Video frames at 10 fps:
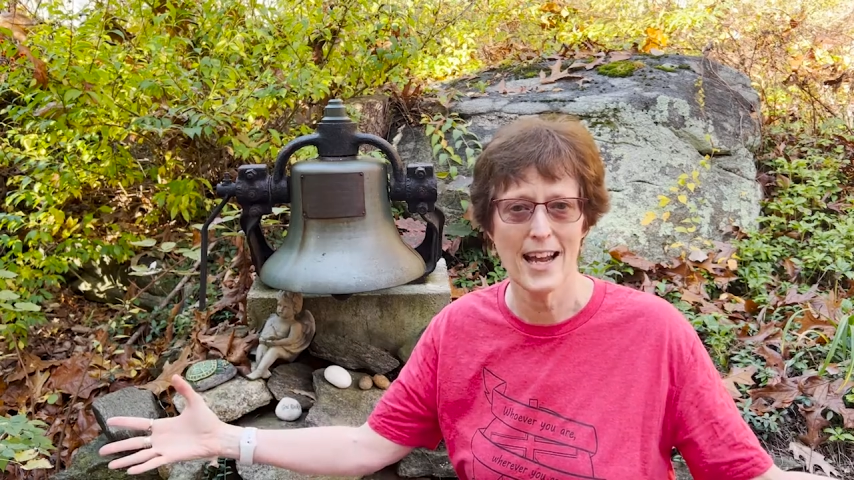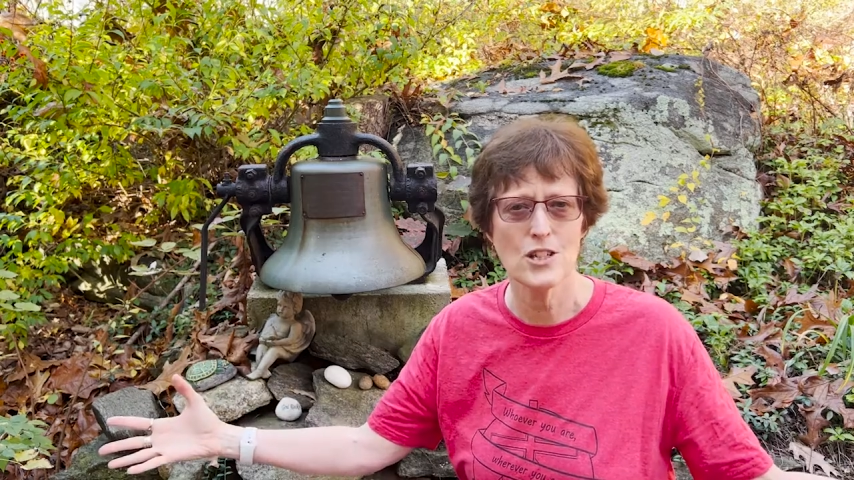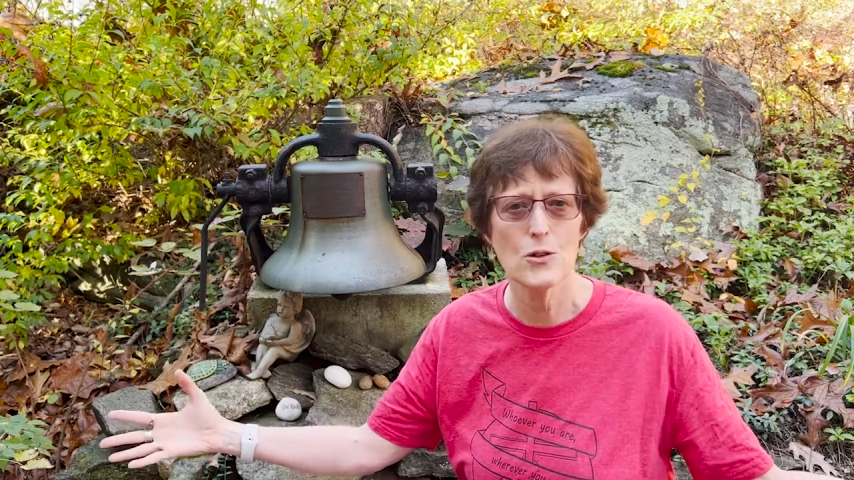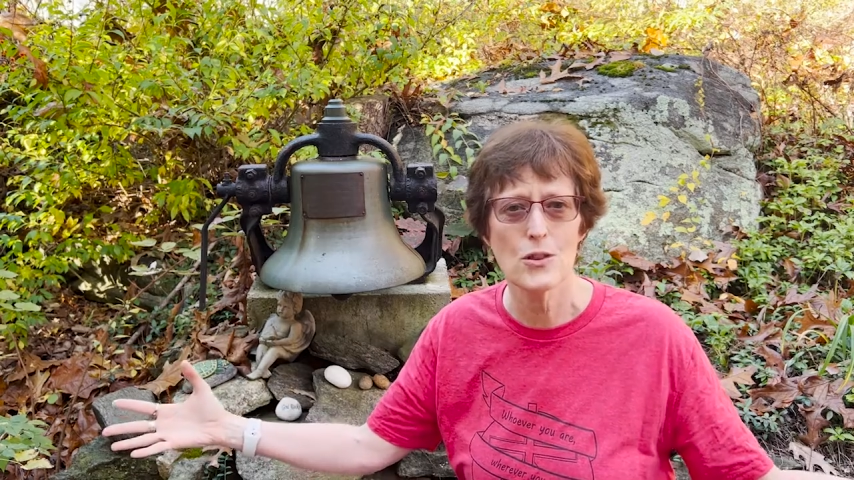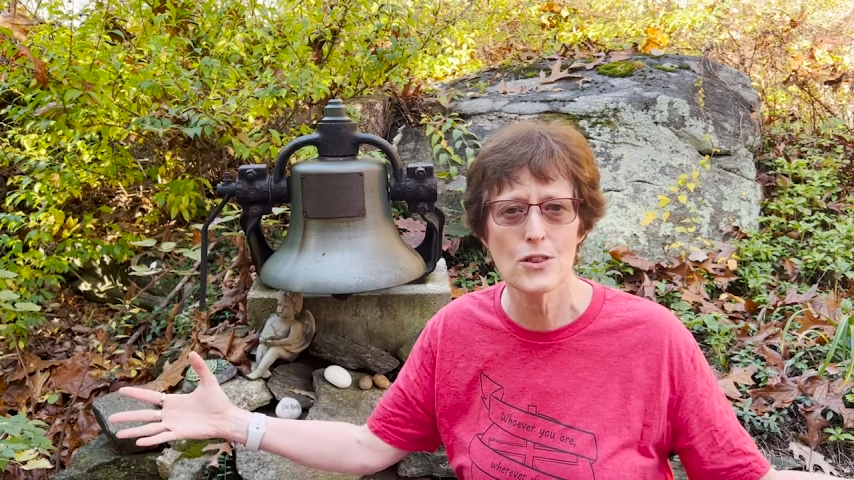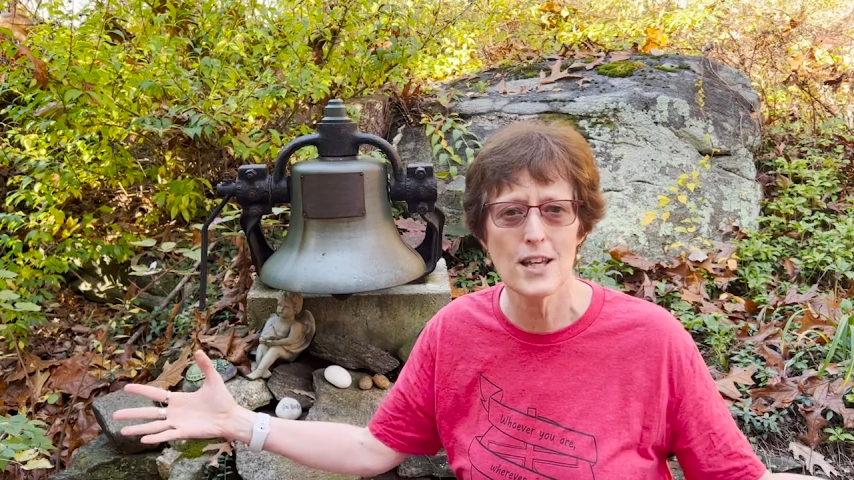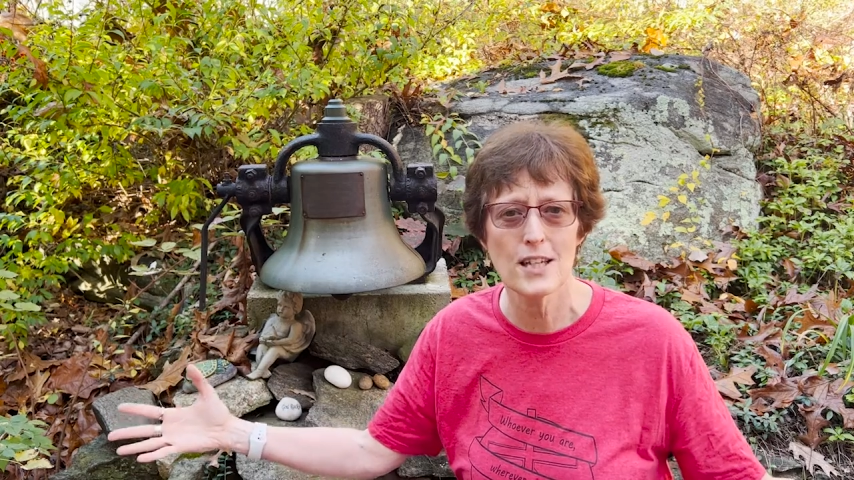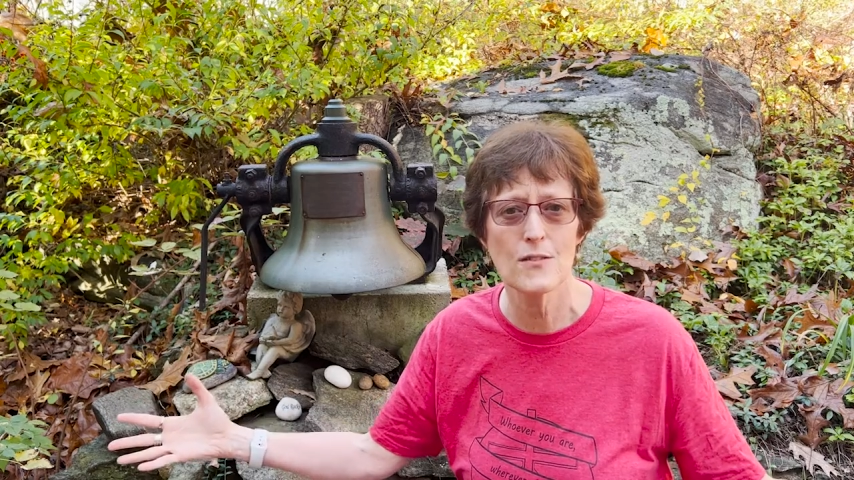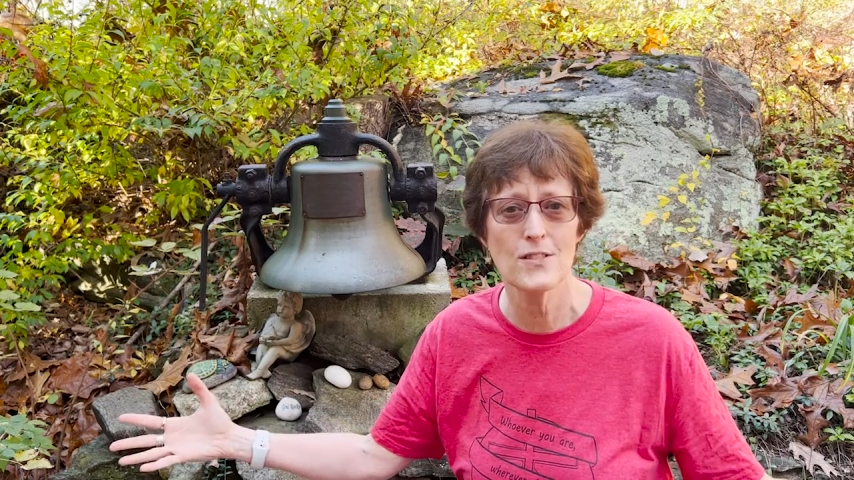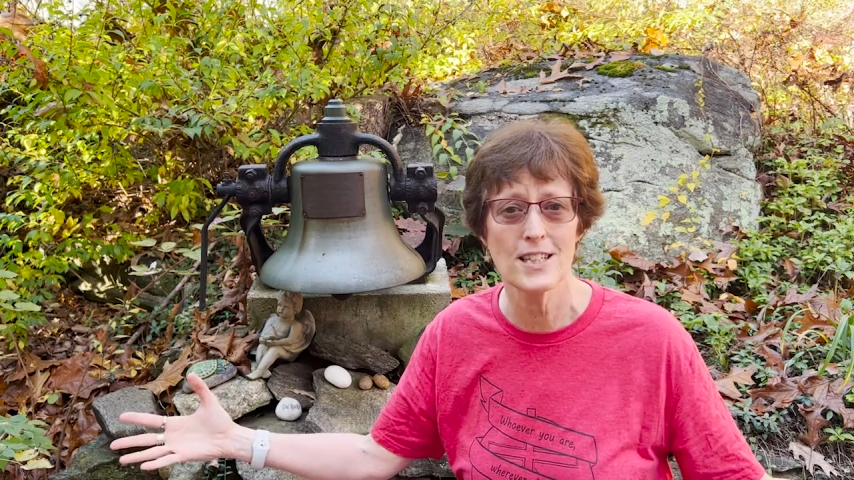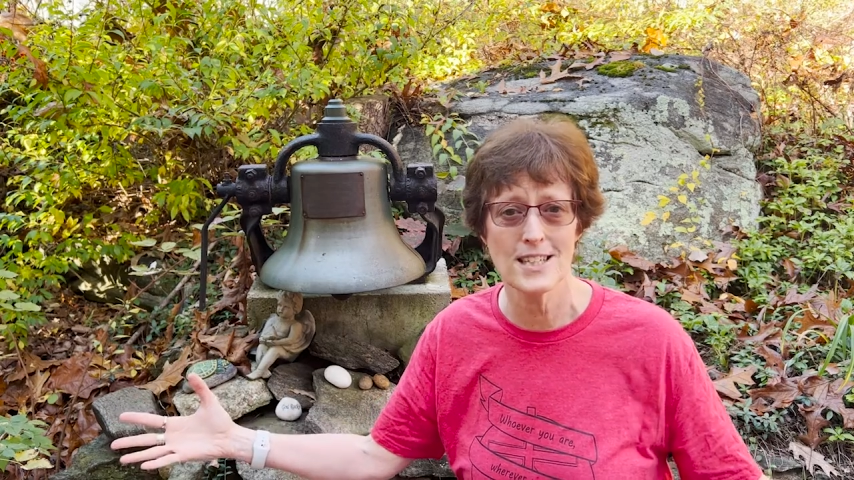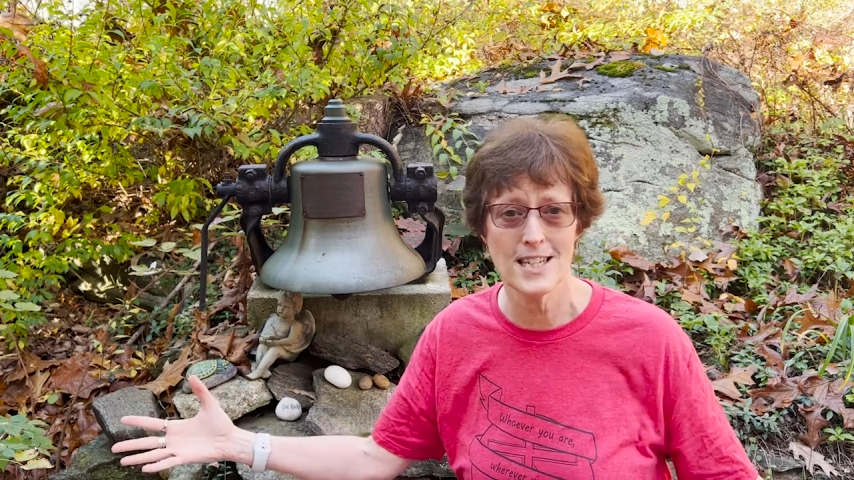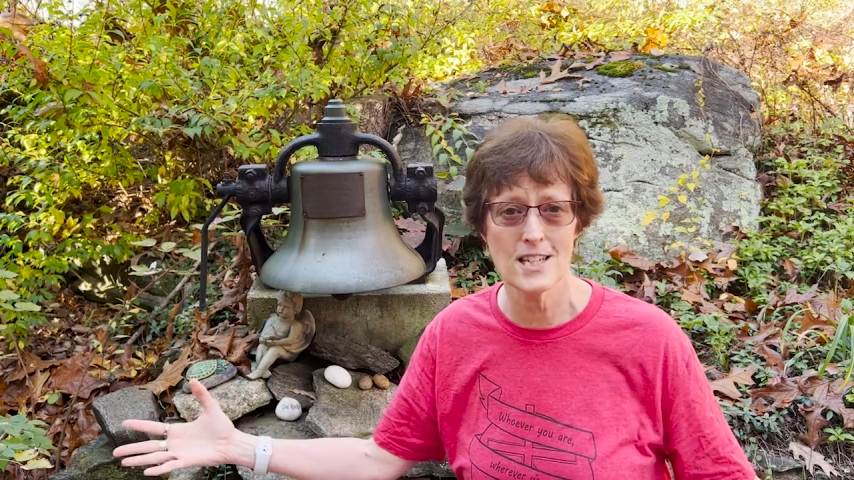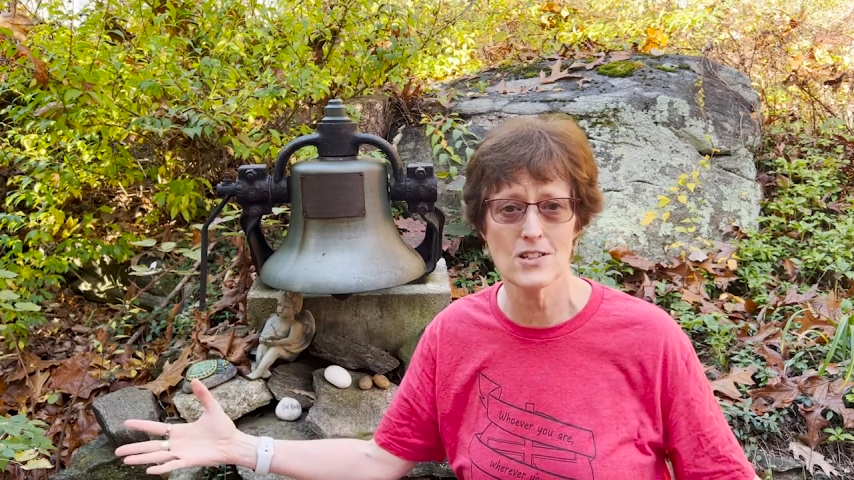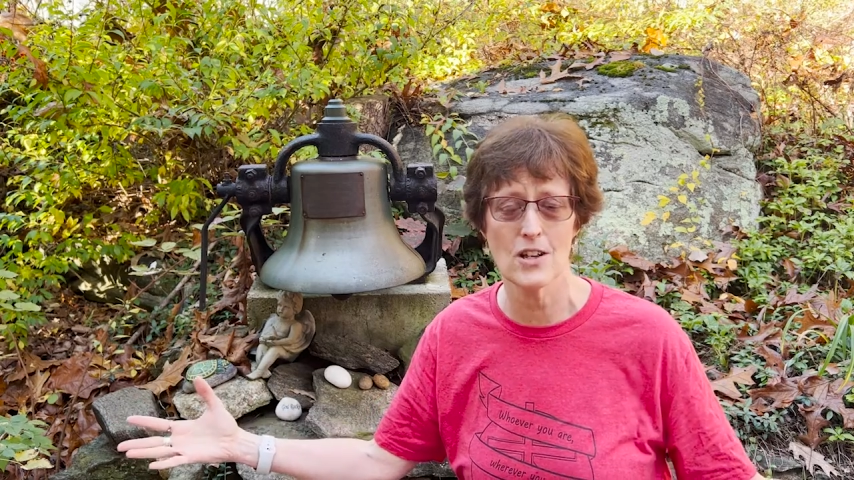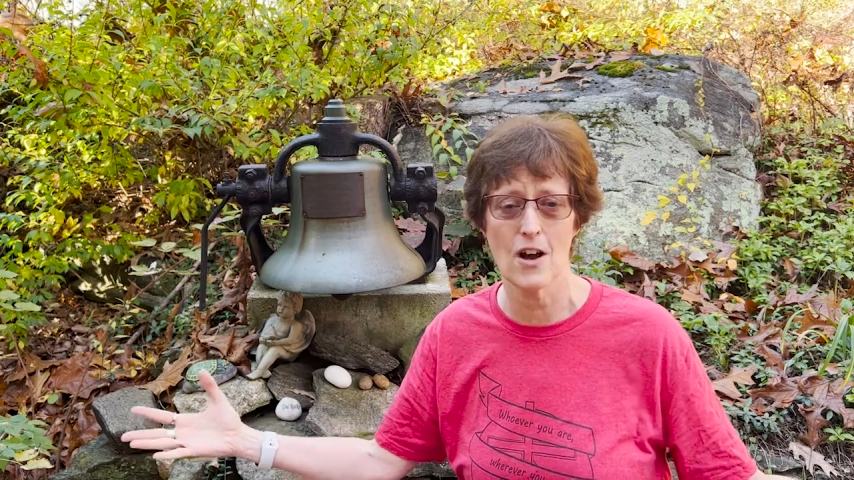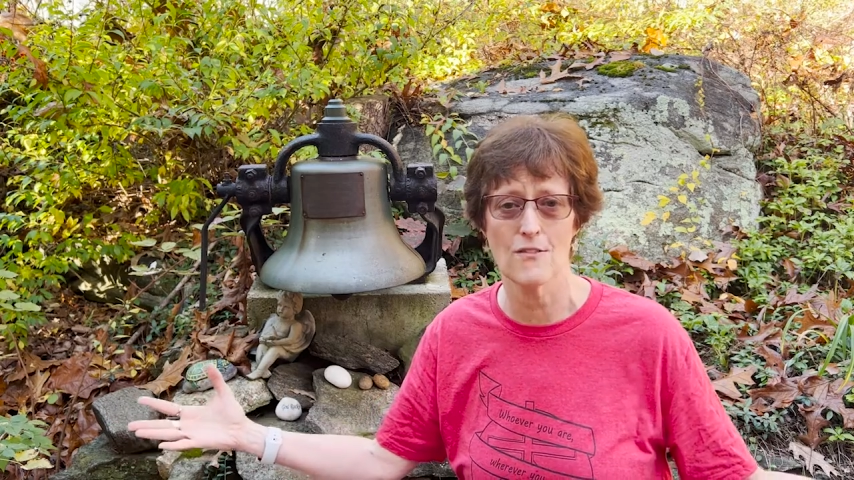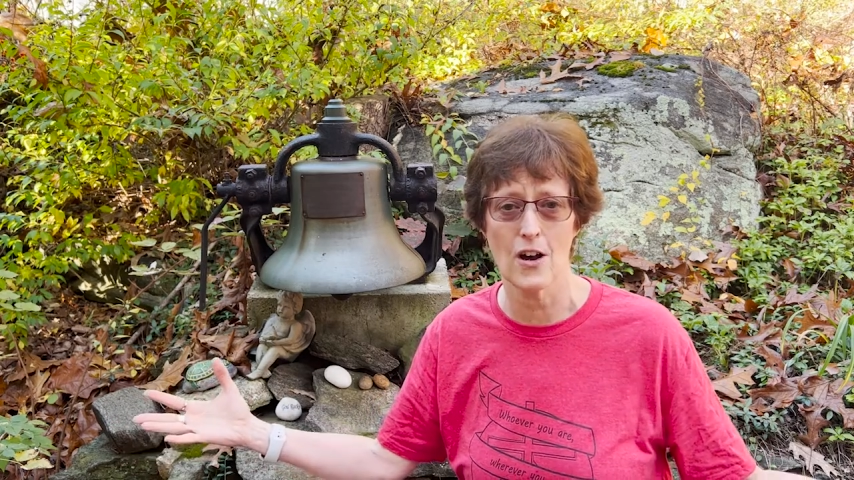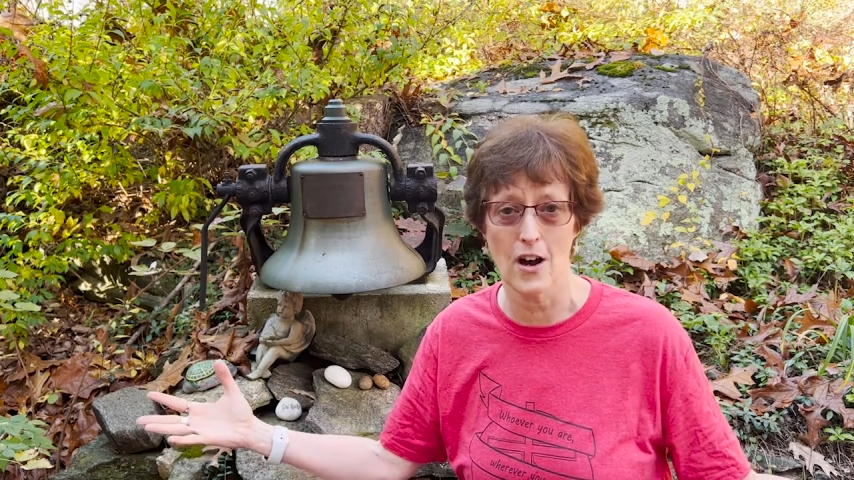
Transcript: and you think of the needs of